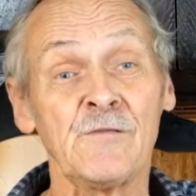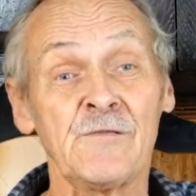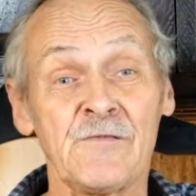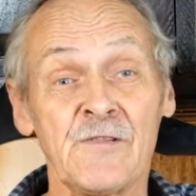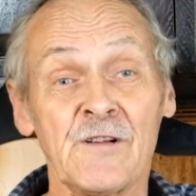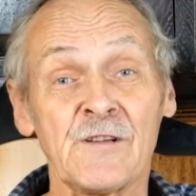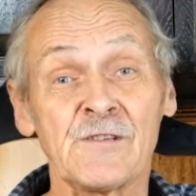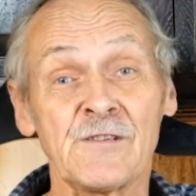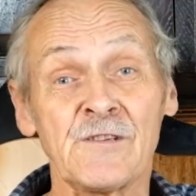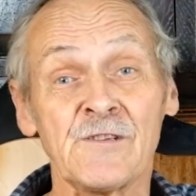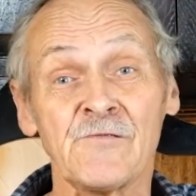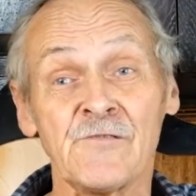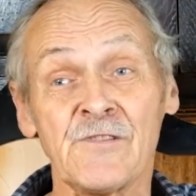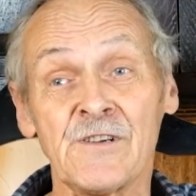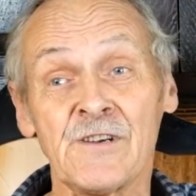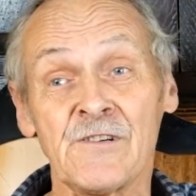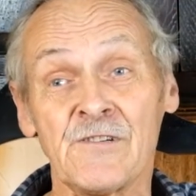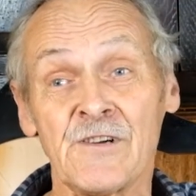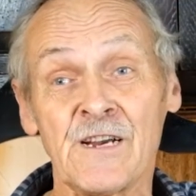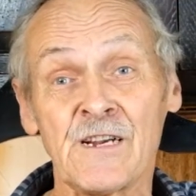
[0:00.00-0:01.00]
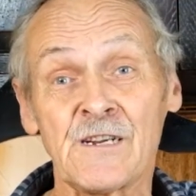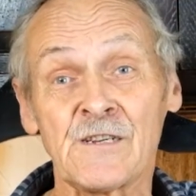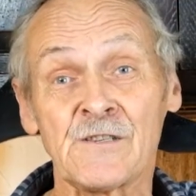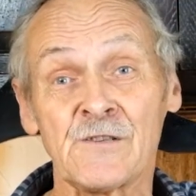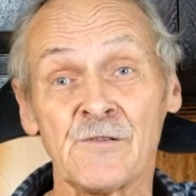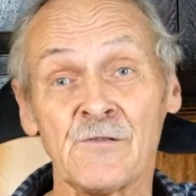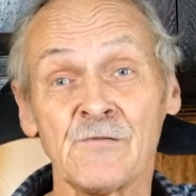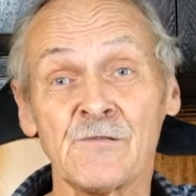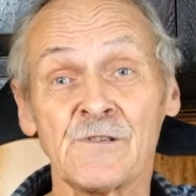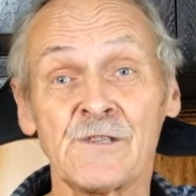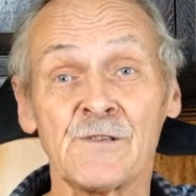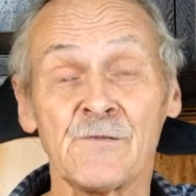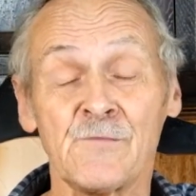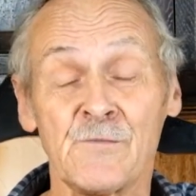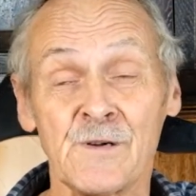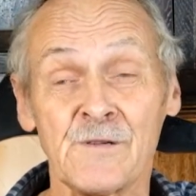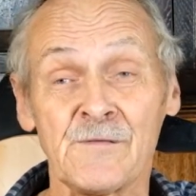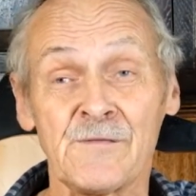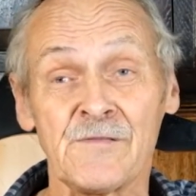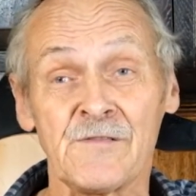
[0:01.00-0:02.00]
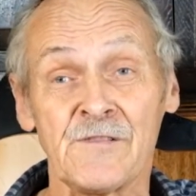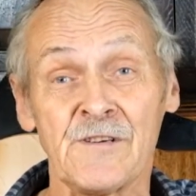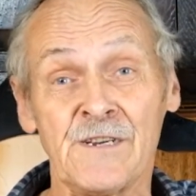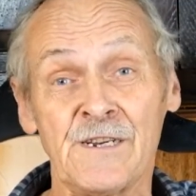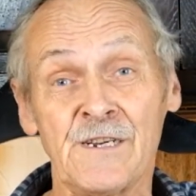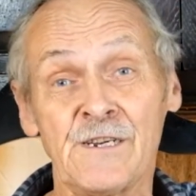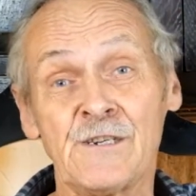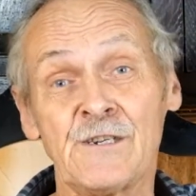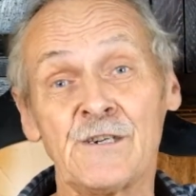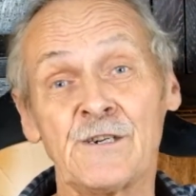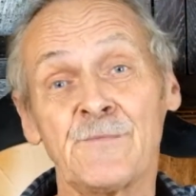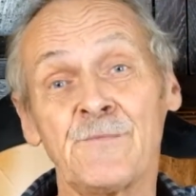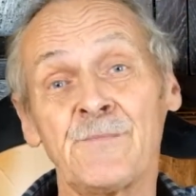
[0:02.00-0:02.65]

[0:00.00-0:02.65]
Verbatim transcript: front and rear axles one for each